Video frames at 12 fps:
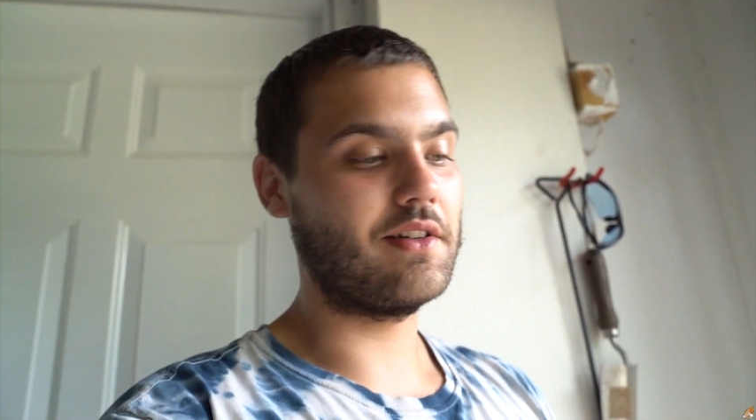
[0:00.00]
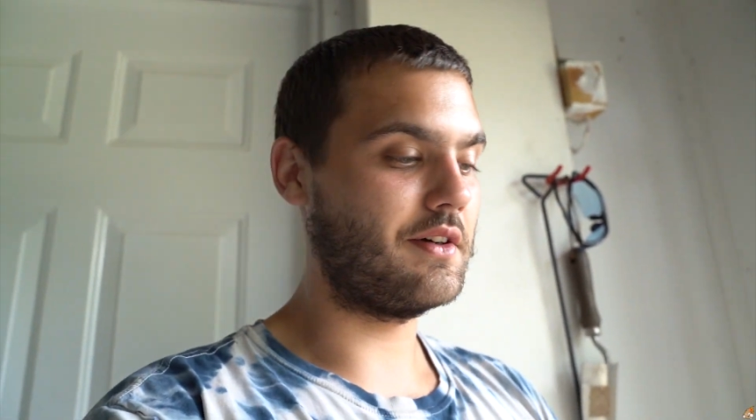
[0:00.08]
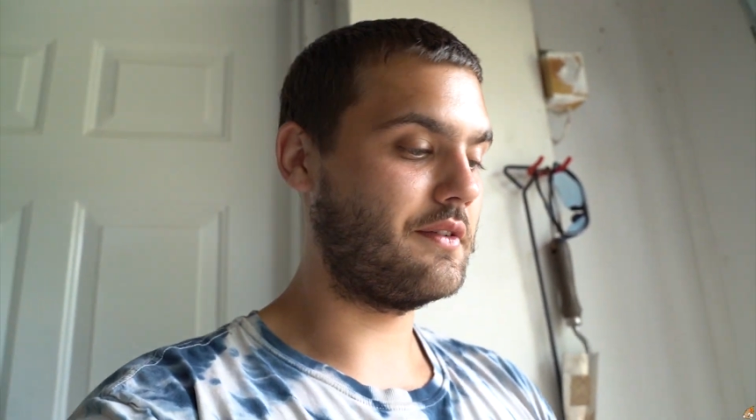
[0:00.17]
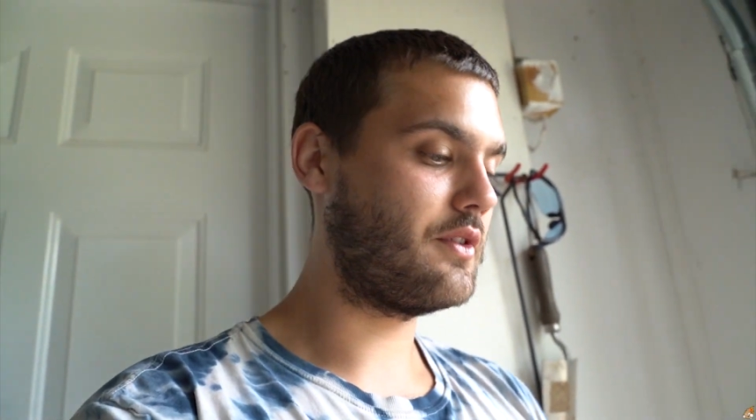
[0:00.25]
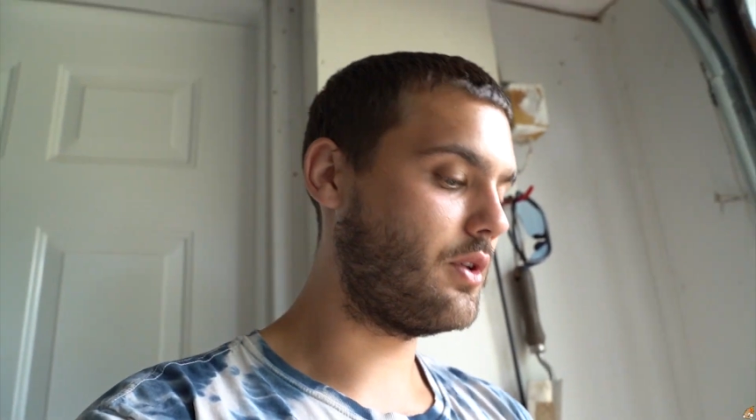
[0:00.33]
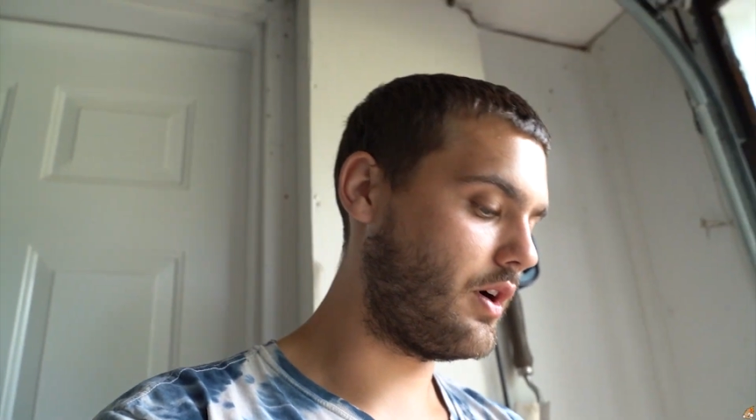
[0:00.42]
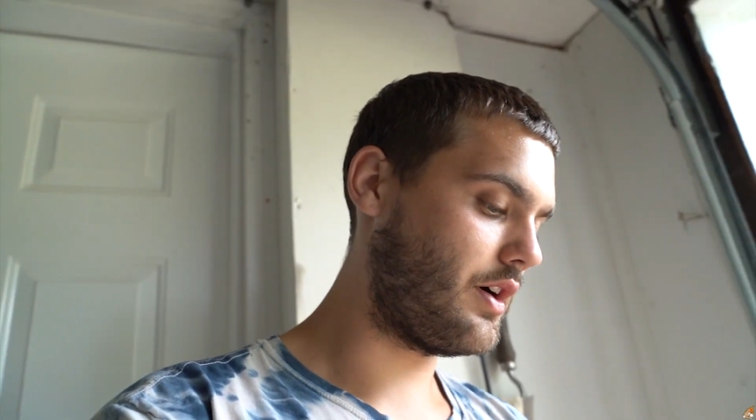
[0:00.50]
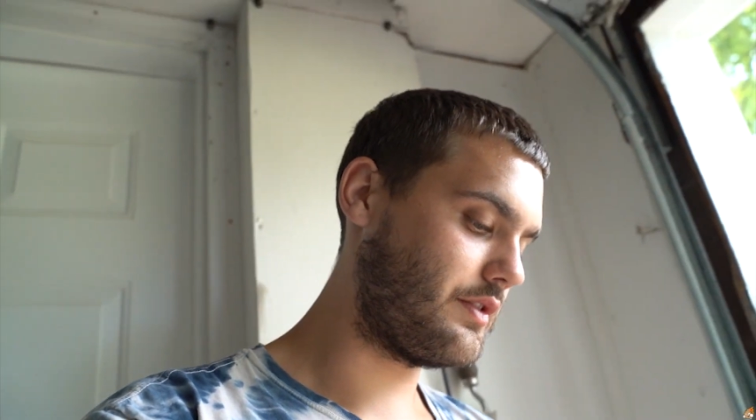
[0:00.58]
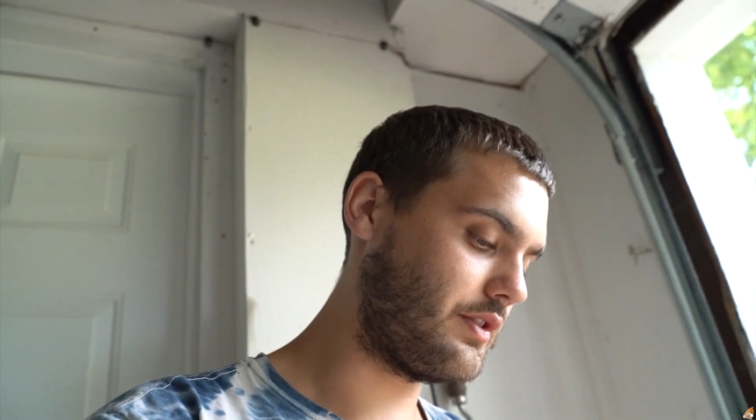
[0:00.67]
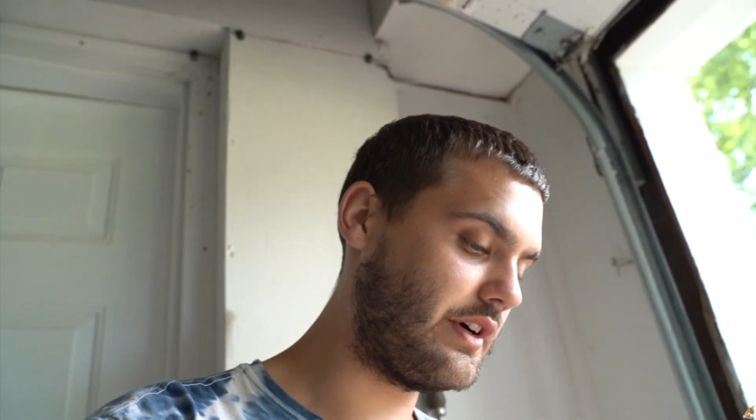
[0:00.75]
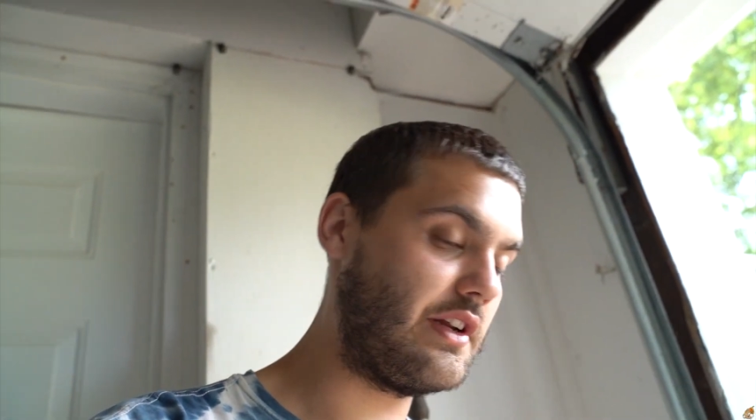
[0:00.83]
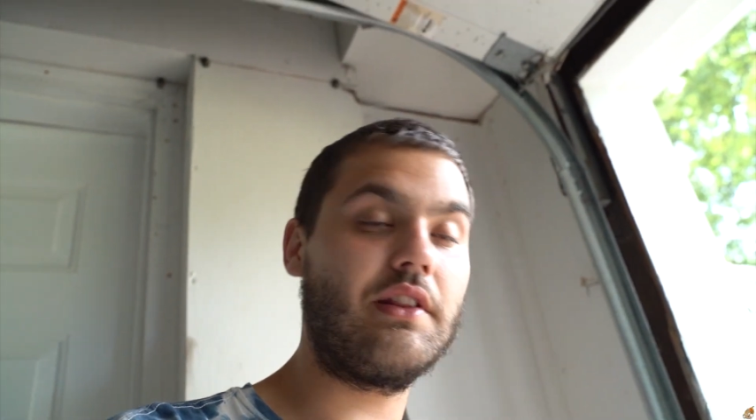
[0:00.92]

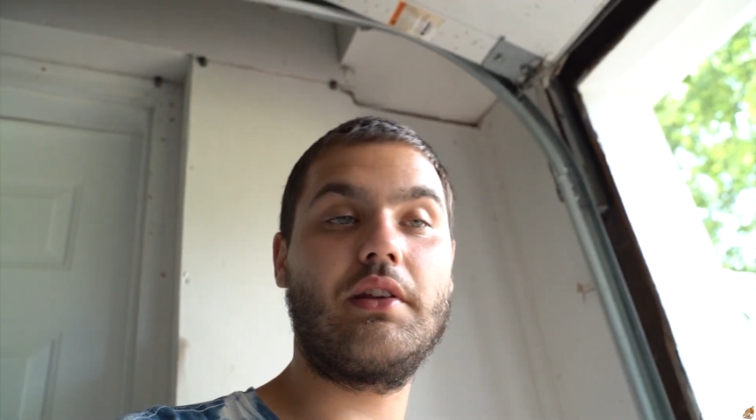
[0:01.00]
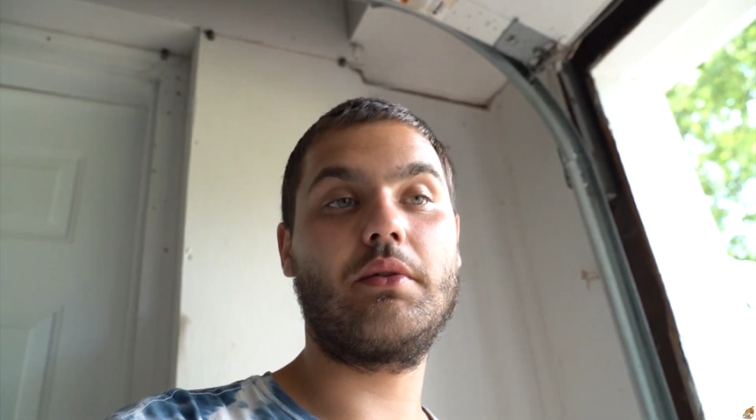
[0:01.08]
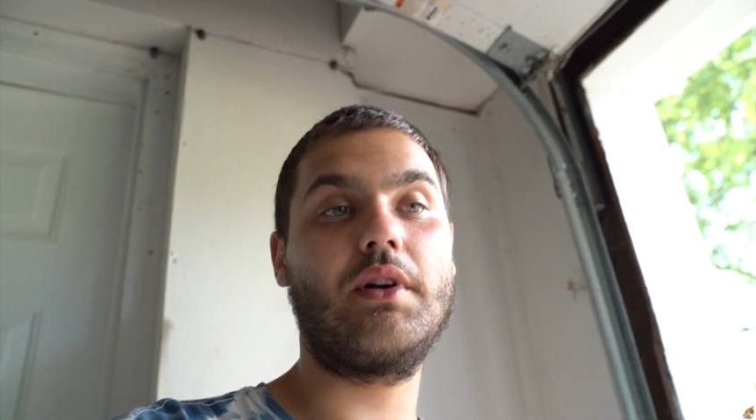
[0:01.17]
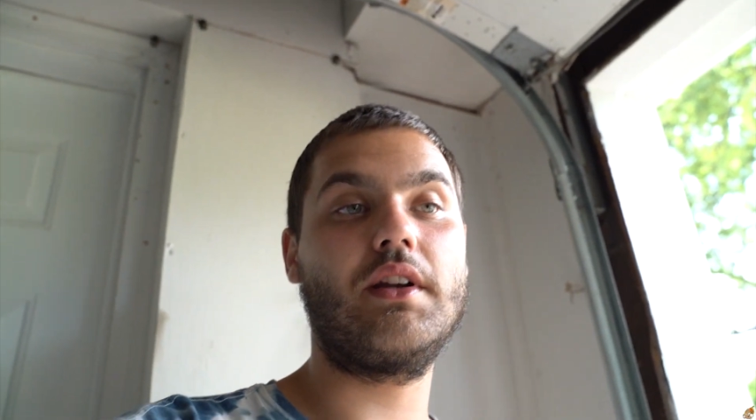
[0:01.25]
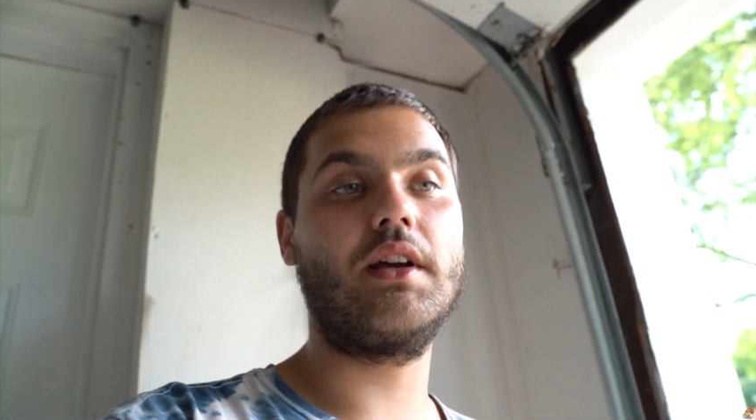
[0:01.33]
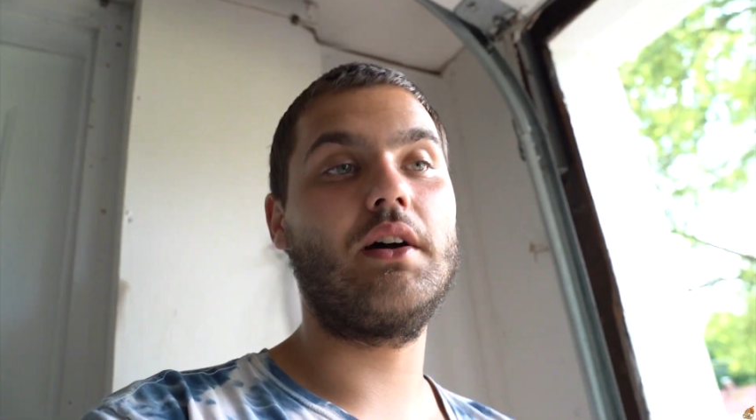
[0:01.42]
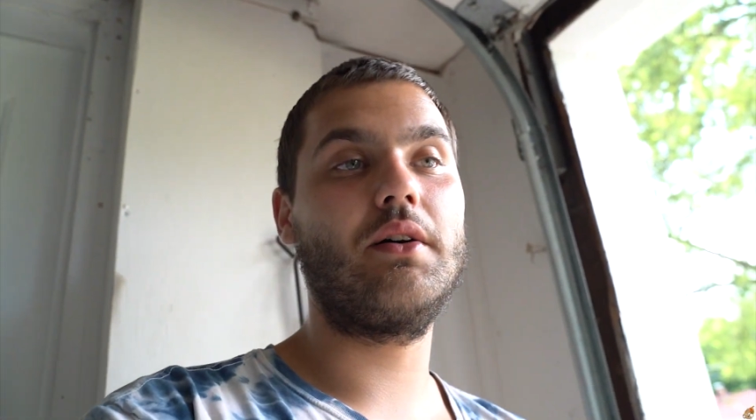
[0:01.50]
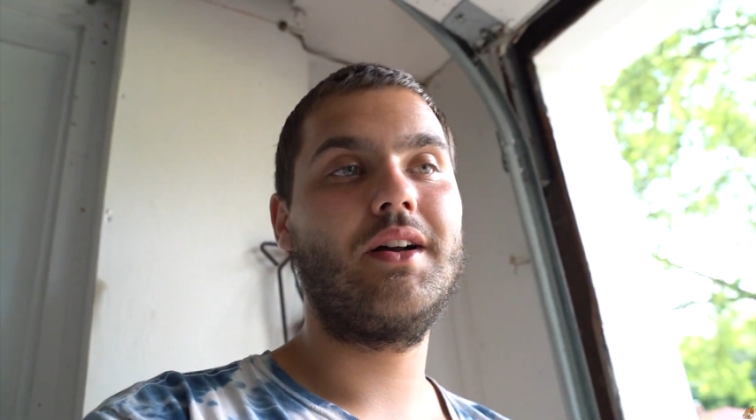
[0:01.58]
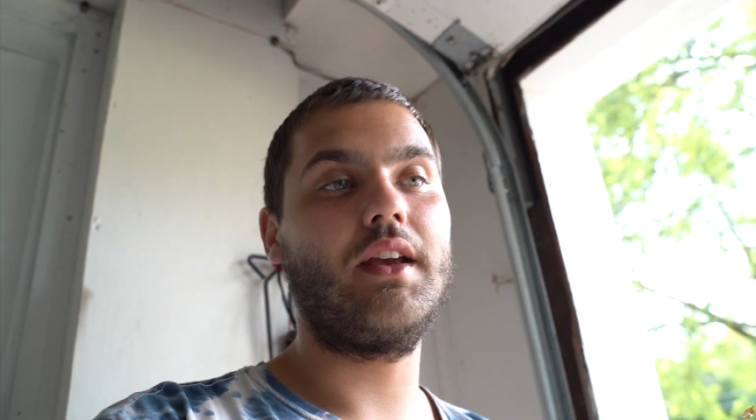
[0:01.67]
cloths or anything right now